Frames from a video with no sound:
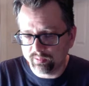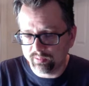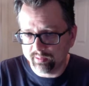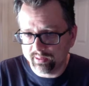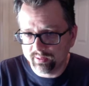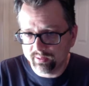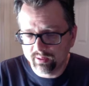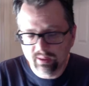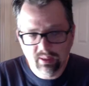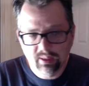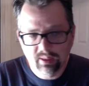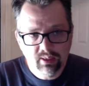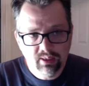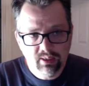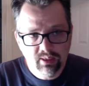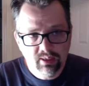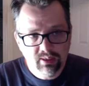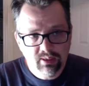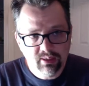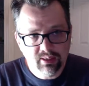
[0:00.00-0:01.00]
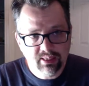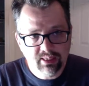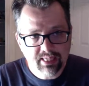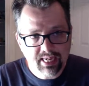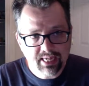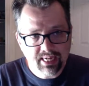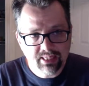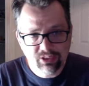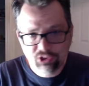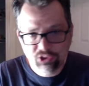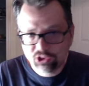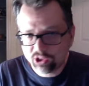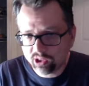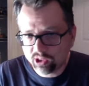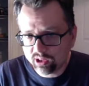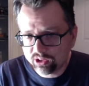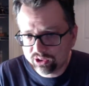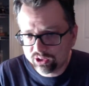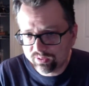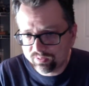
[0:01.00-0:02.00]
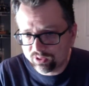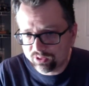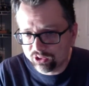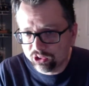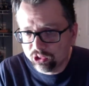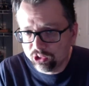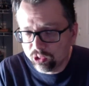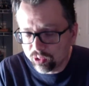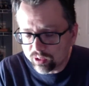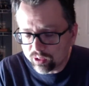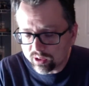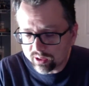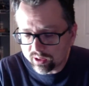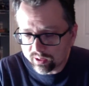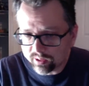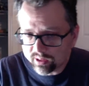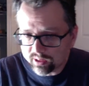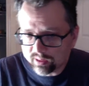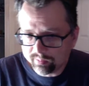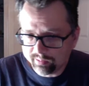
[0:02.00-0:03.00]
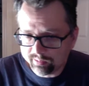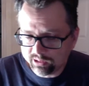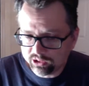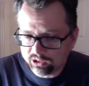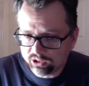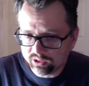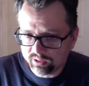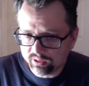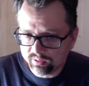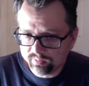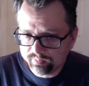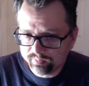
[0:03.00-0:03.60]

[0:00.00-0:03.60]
me. The guy in charge of the Nuclear Commission